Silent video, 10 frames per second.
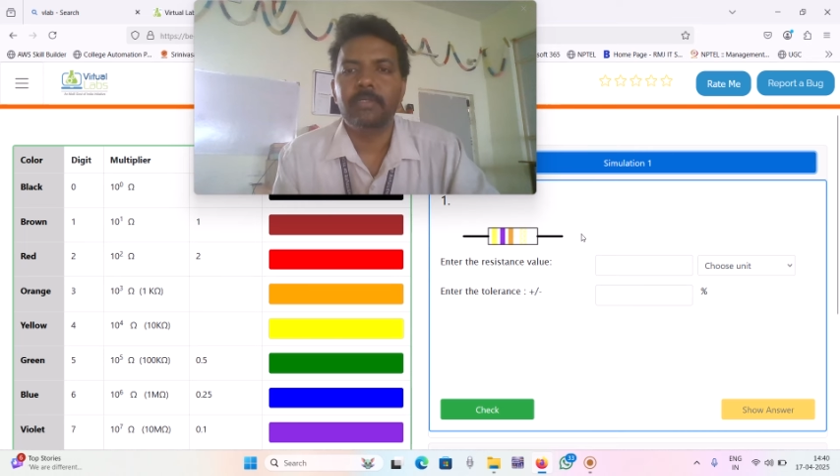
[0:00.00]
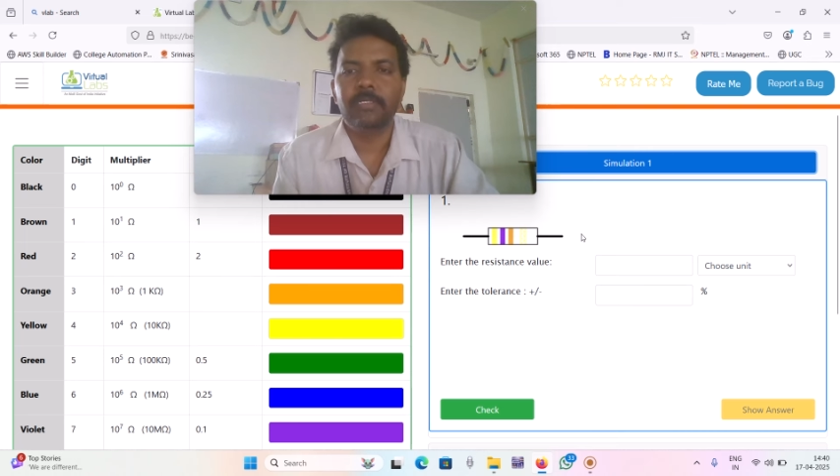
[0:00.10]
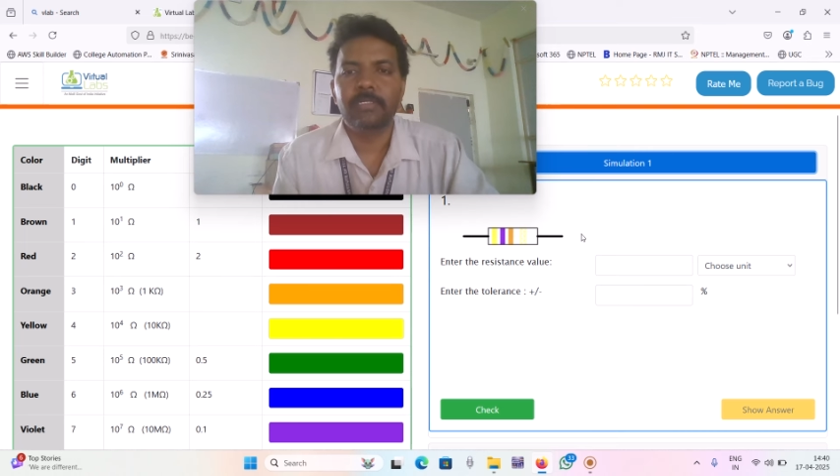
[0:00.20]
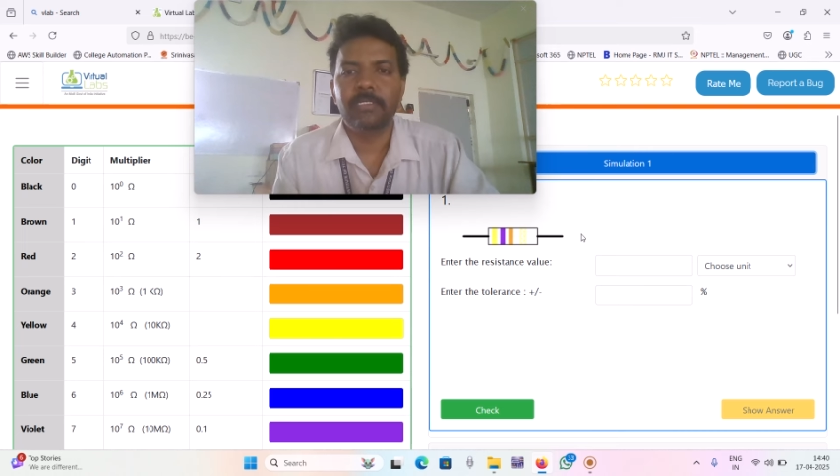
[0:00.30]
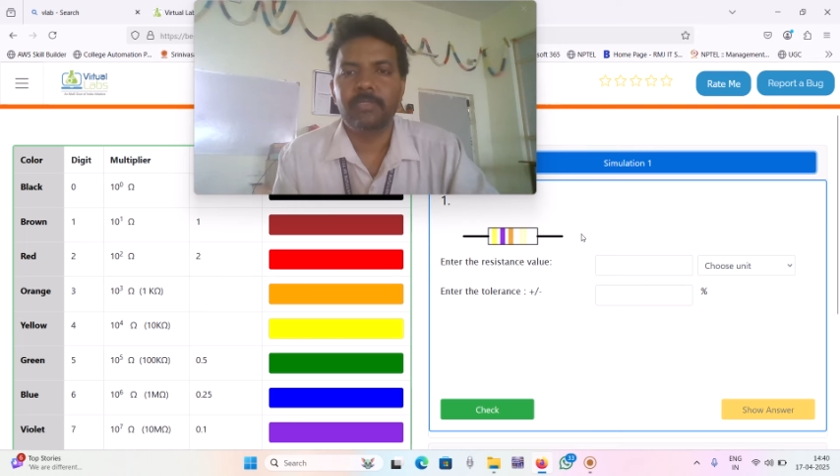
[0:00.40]

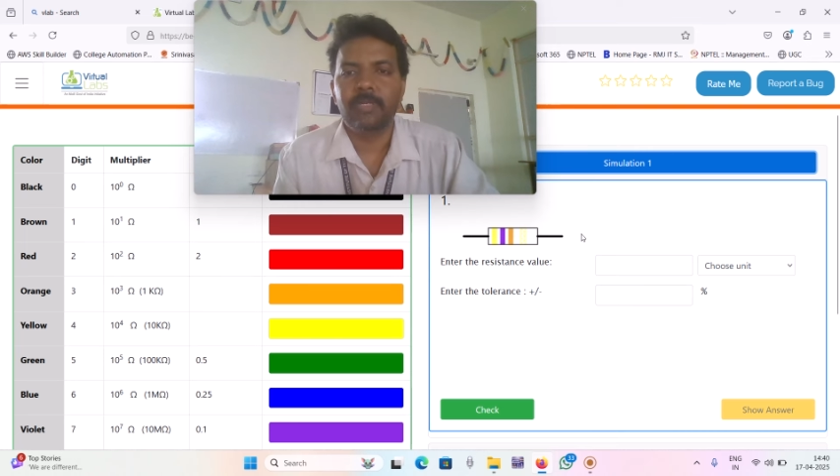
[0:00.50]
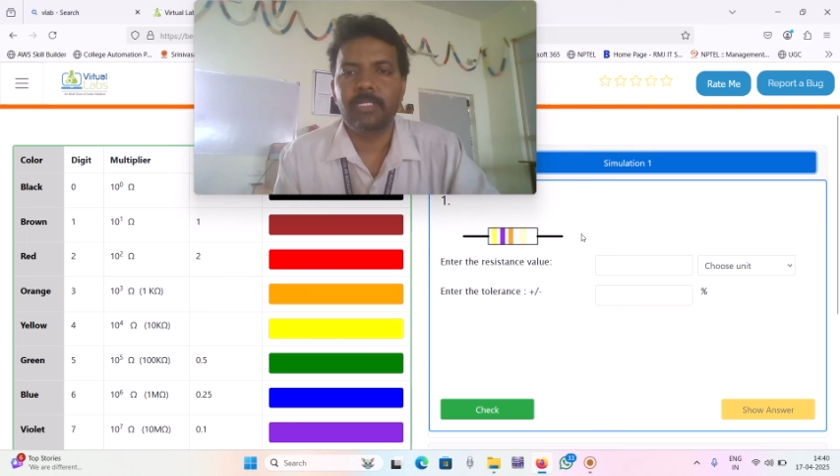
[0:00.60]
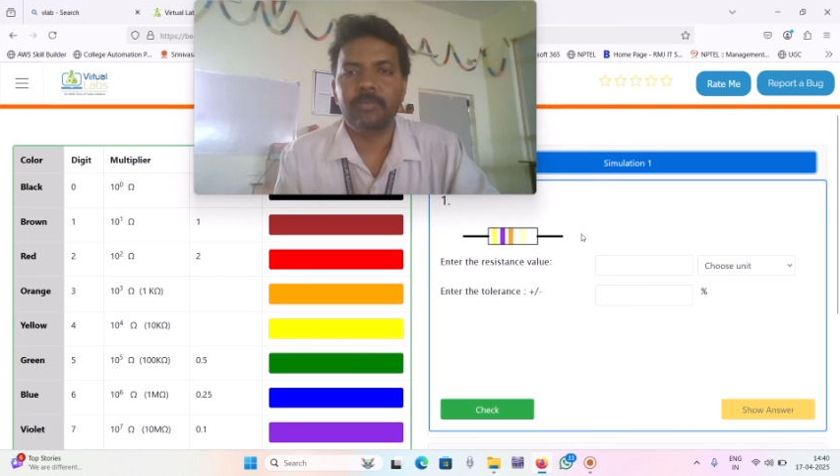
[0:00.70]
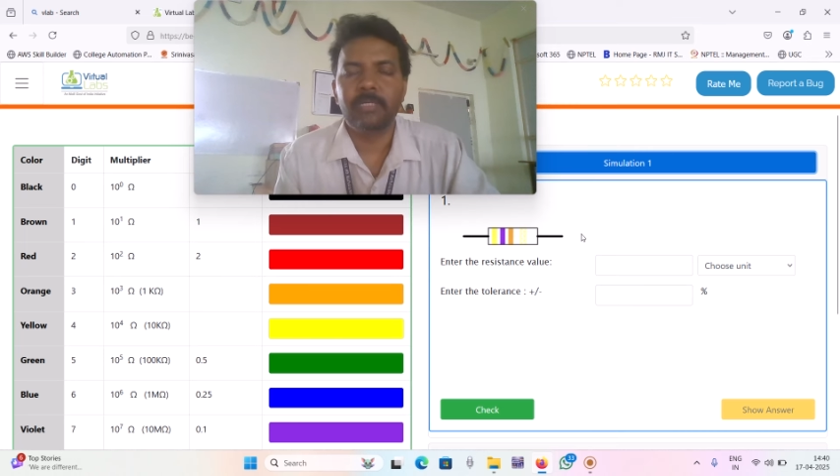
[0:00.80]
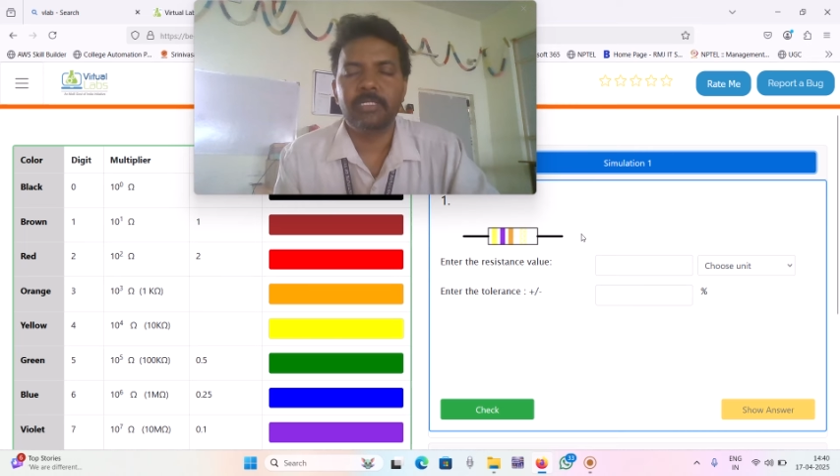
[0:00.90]
resistance
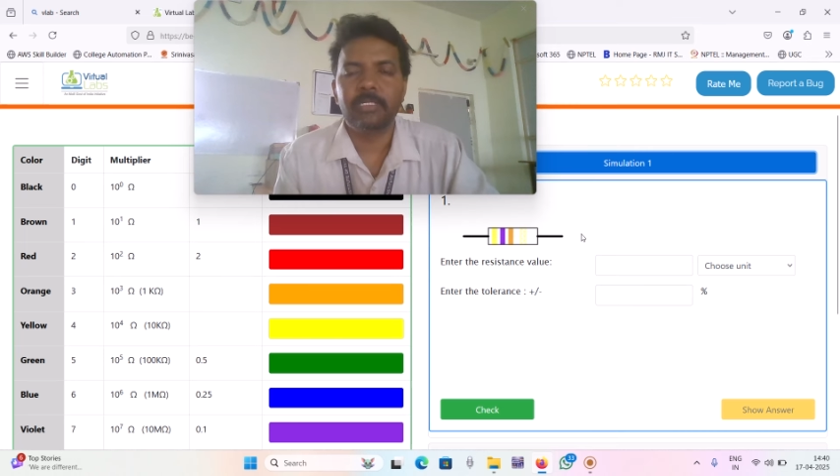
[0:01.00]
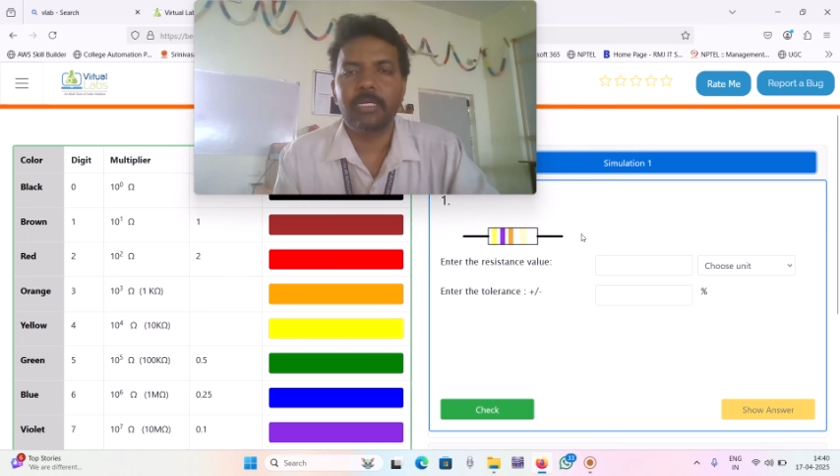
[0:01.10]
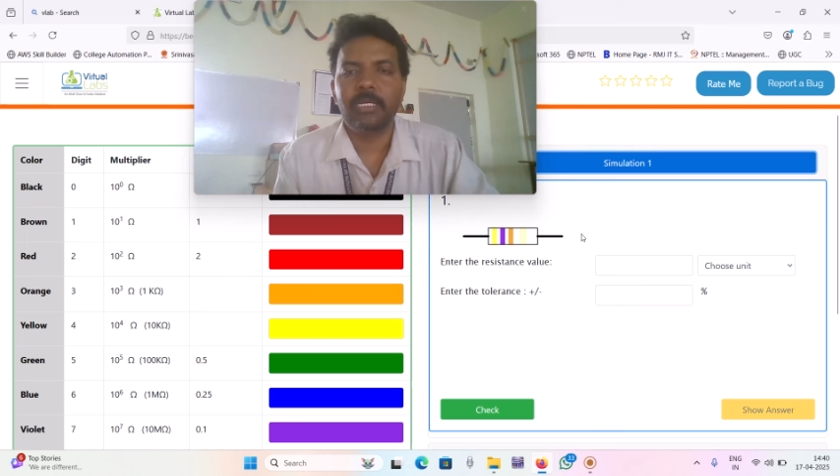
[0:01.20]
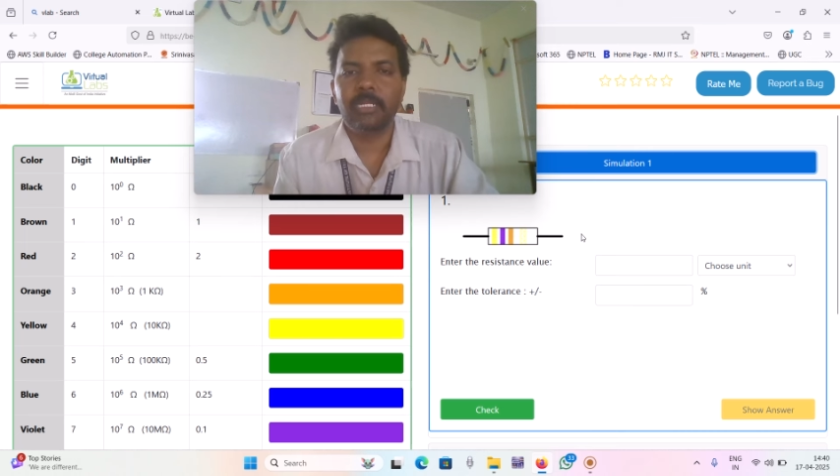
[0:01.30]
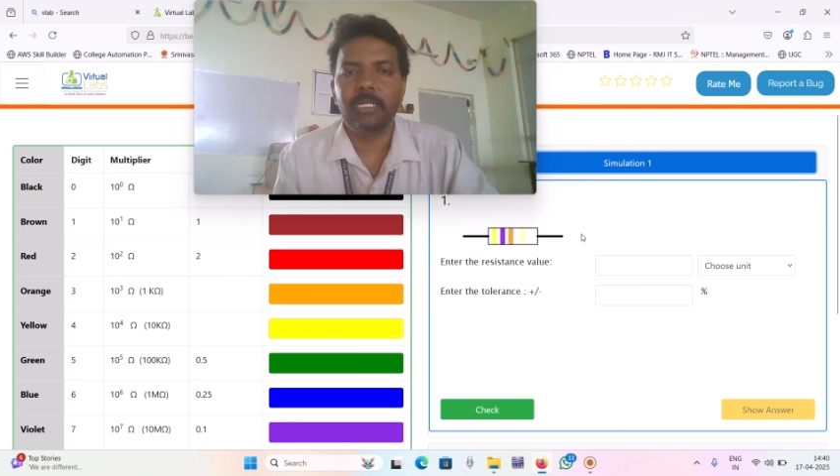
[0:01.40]
values based on
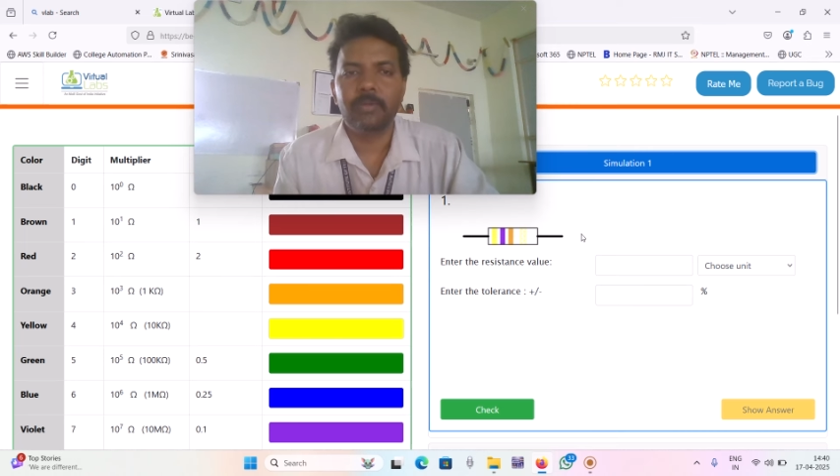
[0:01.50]
the color